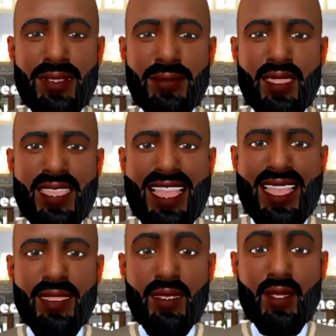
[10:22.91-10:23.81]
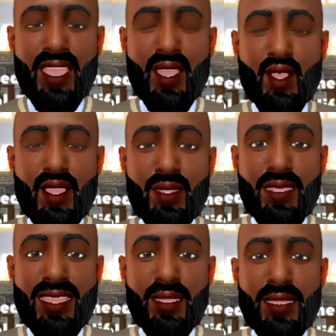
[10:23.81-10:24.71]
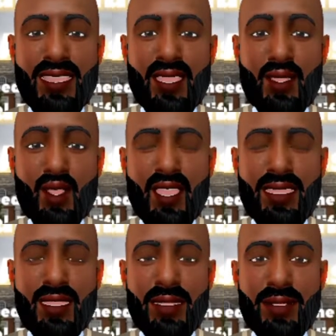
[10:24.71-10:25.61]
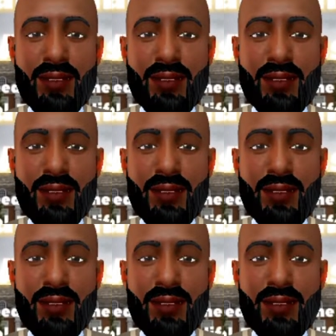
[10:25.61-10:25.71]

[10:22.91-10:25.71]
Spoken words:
You have to file a certificate of merger